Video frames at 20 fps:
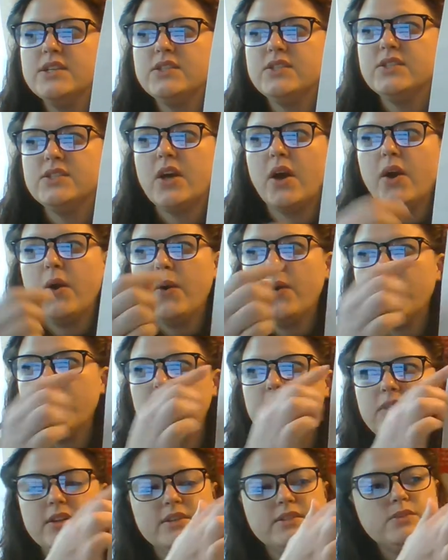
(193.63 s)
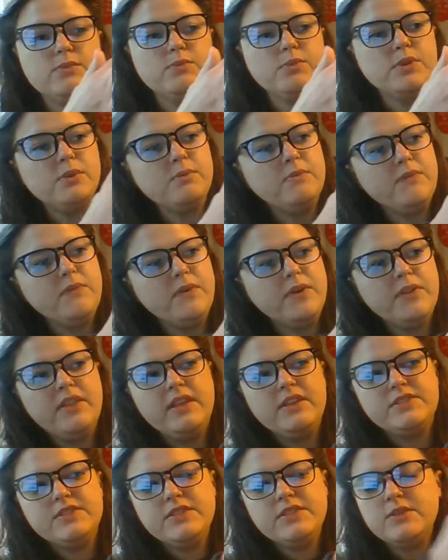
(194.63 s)
So there's room for
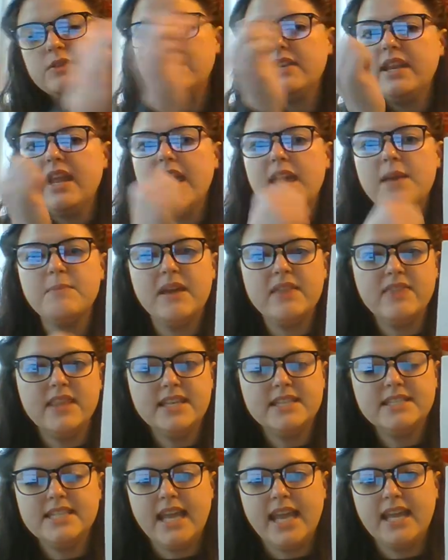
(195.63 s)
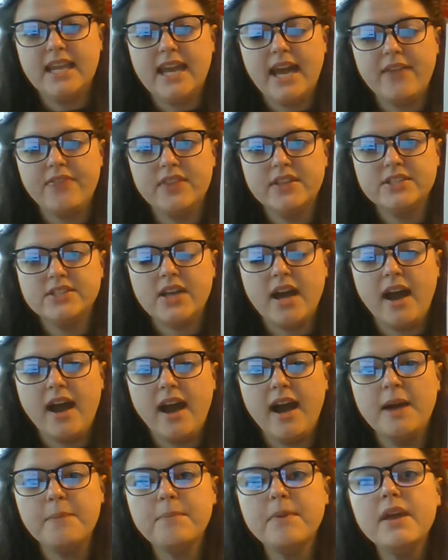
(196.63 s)
the student name and the date at the
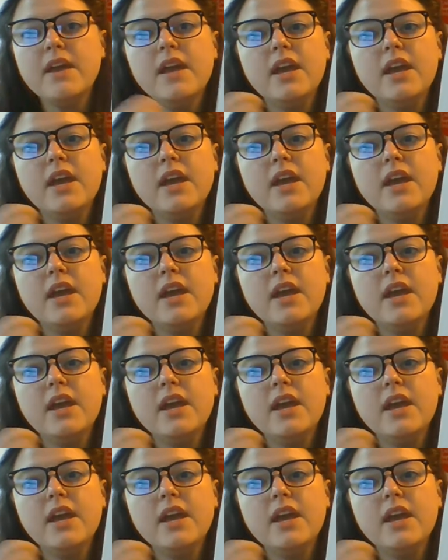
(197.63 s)
top.